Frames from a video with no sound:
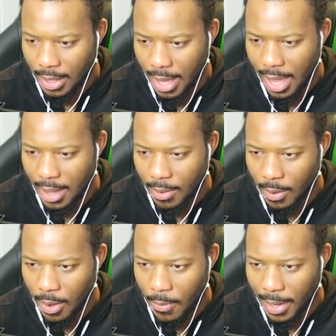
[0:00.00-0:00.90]
Hey.
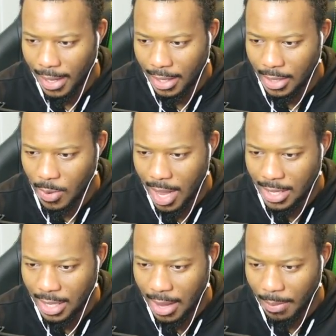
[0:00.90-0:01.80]
Oh my goodness. Why
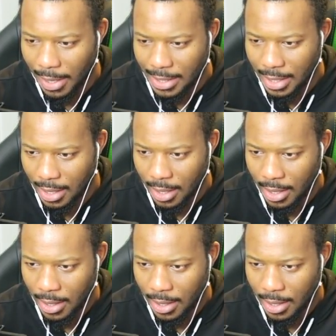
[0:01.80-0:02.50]
is it not placing?